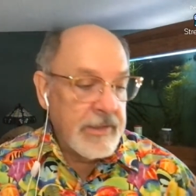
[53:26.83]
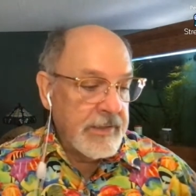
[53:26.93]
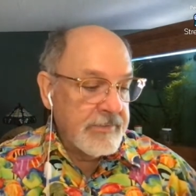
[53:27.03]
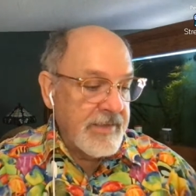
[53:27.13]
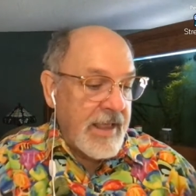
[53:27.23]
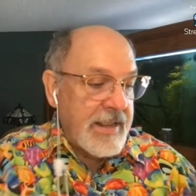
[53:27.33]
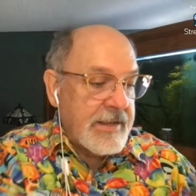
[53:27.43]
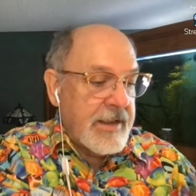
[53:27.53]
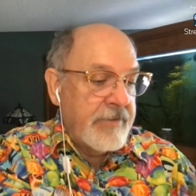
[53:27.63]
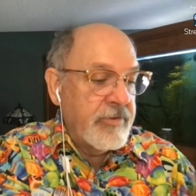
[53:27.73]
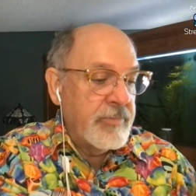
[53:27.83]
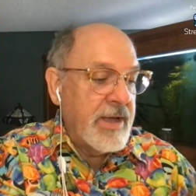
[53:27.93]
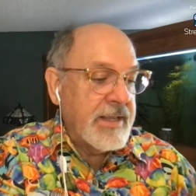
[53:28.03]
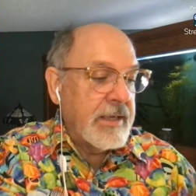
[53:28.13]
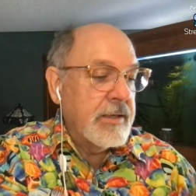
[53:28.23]
Is that it,
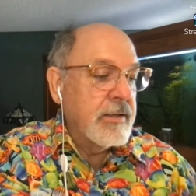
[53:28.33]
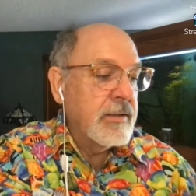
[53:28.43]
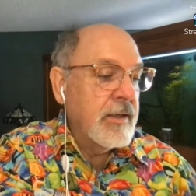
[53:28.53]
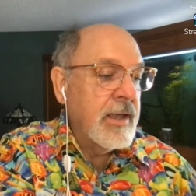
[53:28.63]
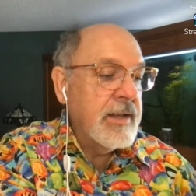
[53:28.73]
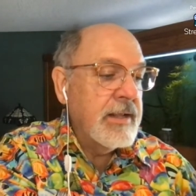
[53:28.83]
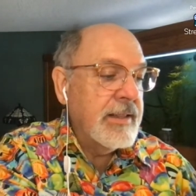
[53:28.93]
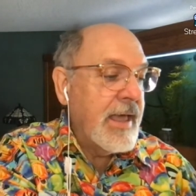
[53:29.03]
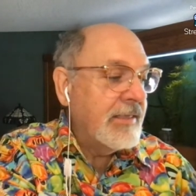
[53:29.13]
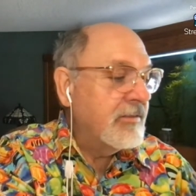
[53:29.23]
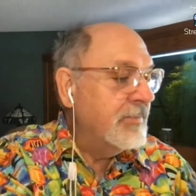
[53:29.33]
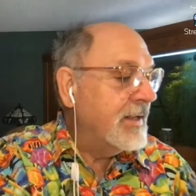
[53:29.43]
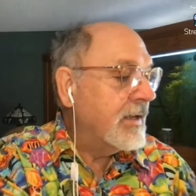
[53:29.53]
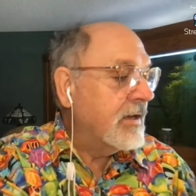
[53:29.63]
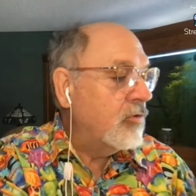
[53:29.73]
everybody? Any last
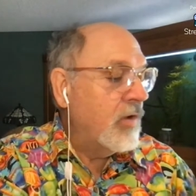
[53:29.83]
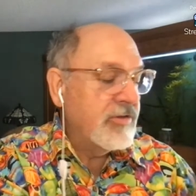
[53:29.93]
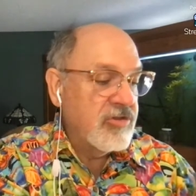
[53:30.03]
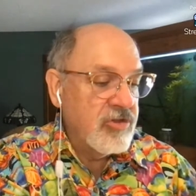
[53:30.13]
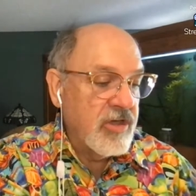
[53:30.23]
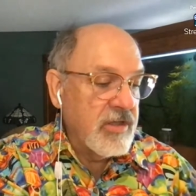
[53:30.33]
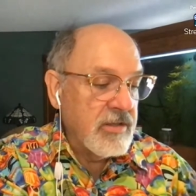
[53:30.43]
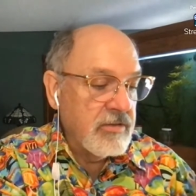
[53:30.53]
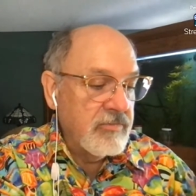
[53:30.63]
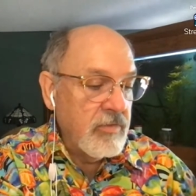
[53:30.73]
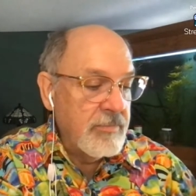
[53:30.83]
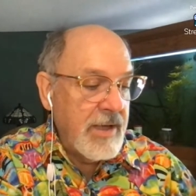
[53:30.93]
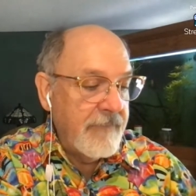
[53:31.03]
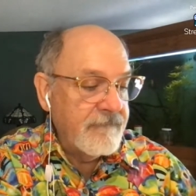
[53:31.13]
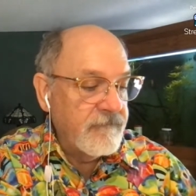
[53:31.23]
minute questions? We're
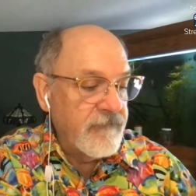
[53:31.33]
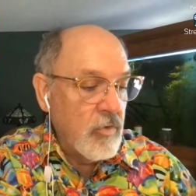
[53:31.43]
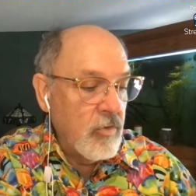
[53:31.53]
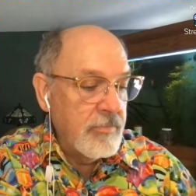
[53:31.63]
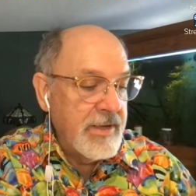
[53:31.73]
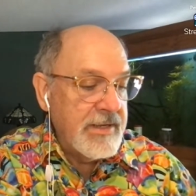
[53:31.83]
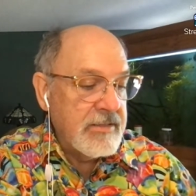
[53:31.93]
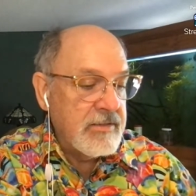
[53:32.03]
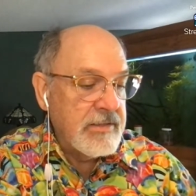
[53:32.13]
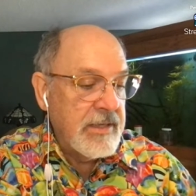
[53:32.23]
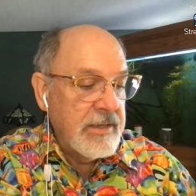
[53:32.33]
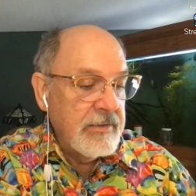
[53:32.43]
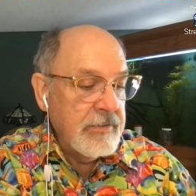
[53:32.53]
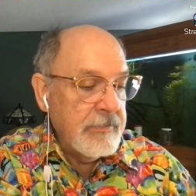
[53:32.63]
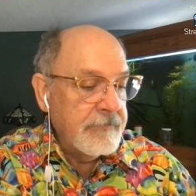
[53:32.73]
about 4 minutes
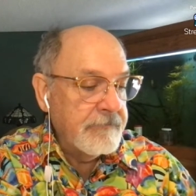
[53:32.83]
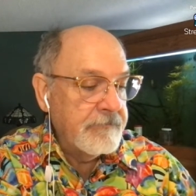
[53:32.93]
till.